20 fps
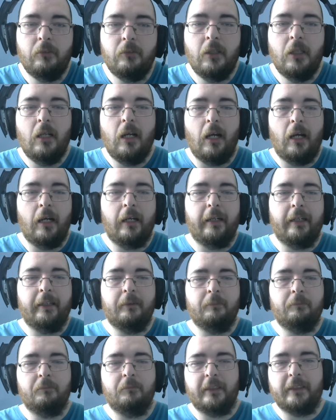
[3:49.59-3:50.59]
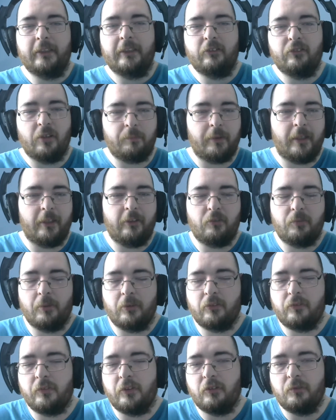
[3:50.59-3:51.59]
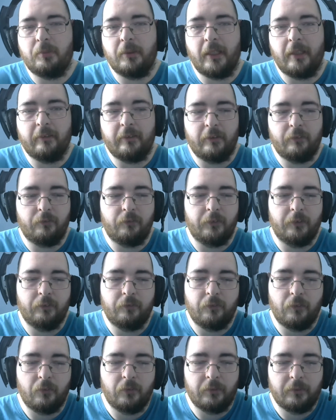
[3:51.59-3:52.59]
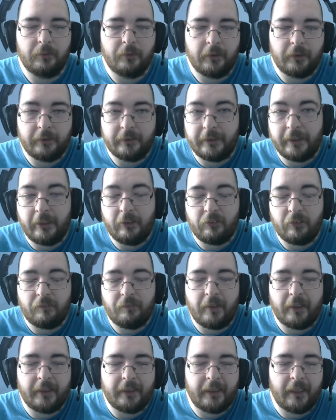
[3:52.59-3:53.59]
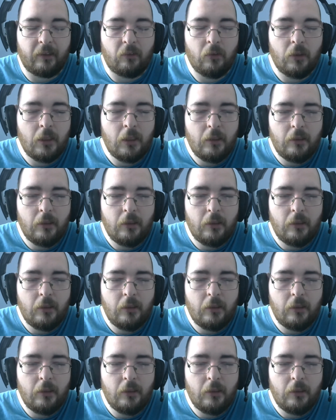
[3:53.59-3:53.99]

It needs updating, to be honest with you. It's been out there 3 or 4 years I've had it now.